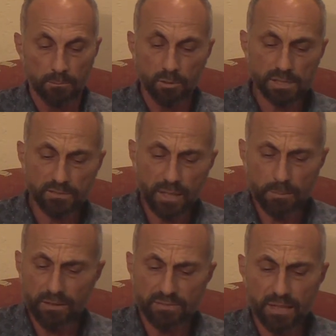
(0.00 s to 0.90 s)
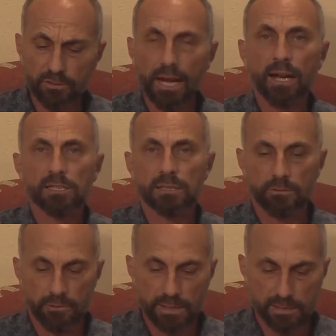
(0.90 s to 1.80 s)
Most of them have never
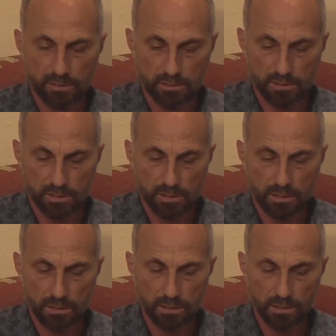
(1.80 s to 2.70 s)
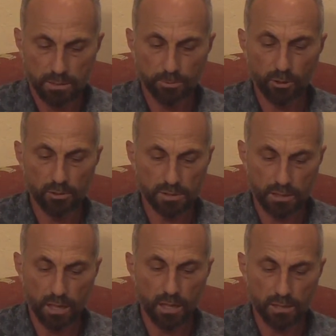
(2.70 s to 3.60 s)
actually researched the pros
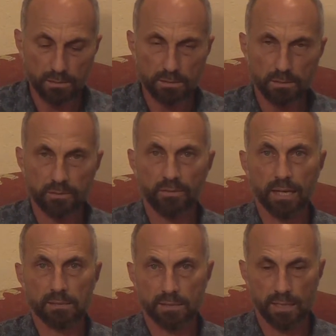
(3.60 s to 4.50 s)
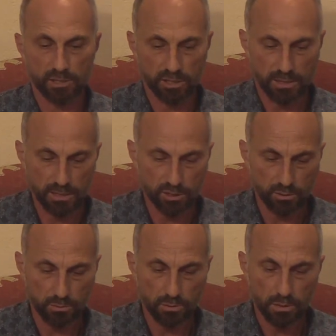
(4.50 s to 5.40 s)
and cons of the vaccination issue.